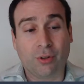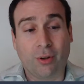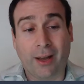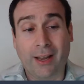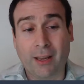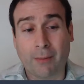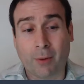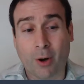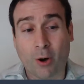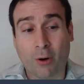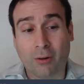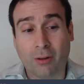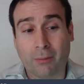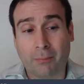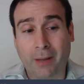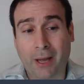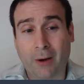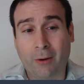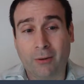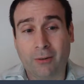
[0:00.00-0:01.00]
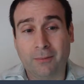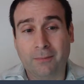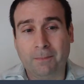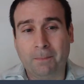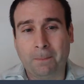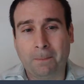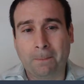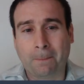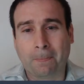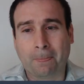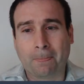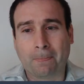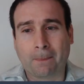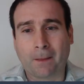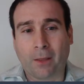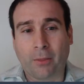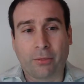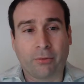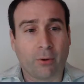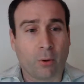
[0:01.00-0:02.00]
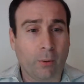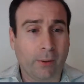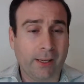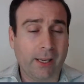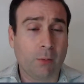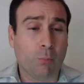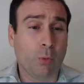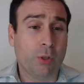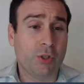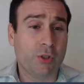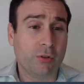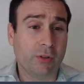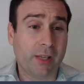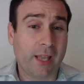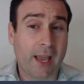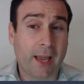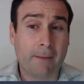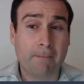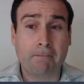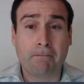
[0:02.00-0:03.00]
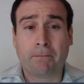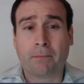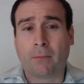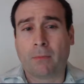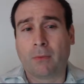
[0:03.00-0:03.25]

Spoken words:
So I am all about throwing in what you can.